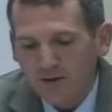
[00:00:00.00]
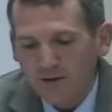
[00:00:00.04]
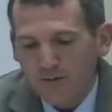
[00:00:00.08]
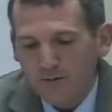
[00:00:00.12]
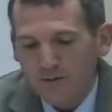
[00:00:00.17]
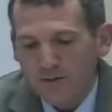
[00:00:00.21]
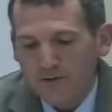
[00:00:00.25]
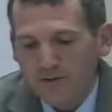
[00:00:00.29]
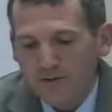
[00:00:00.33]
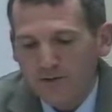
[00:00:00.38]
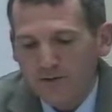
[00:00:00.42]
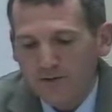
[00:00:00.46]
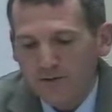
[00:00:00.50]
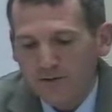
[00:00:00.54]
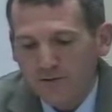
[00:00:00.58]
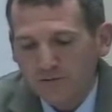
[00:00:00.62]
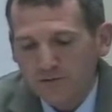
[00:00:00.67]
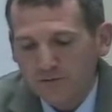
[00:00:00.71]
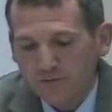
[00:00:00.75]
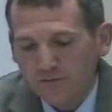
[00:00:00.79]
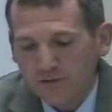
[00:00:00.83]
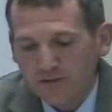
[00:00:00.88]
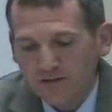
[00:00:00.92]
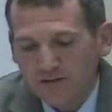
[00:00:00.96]
We would reduce
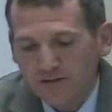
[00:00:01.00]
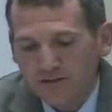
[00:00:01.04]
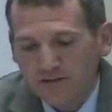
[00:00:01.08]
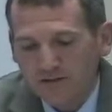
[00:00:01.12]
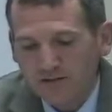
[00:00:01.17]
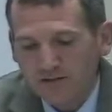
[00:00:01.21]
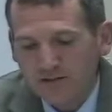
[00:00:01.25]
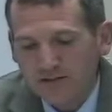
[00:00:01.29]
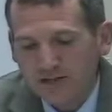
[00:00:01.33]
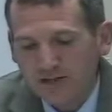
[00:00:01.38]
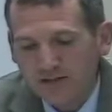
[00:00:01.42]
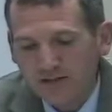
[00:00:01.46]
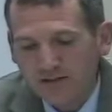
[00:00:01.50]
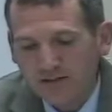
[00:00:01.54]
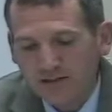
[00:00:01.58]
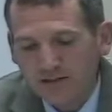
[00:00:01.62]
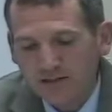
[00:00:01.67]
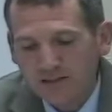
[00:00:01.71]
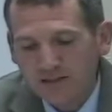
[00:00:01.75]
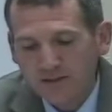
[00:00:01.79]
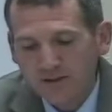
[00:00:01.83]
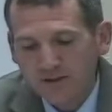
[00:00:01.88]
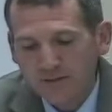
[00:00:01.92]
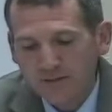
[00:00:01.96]
special education
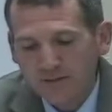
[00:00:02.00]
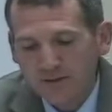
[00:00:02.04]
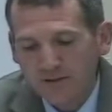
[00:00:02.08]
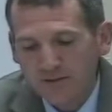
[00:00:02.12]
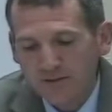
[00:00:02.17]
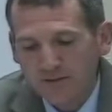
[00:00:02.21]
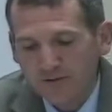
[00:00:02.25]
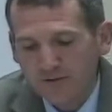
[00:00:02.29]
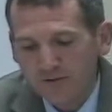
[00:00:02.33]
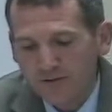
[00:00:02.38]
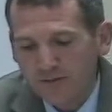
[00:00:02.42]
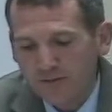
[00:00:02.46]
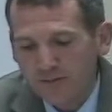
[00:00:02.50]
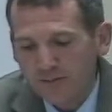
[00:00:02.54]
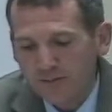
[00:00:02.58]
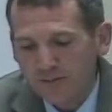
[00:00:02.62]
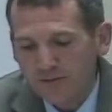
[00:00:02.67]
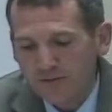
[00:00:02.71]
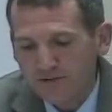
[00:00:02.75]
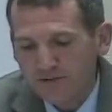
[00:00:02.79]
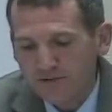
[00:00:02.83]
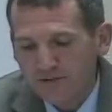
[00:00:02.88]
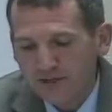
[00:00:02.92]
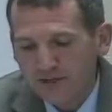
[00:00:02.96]
teacher by
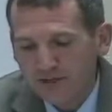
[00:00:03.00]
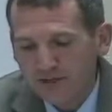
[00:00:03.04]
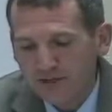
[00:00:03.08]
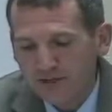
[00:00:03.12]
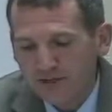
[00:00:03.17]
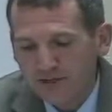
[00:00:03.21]
34%,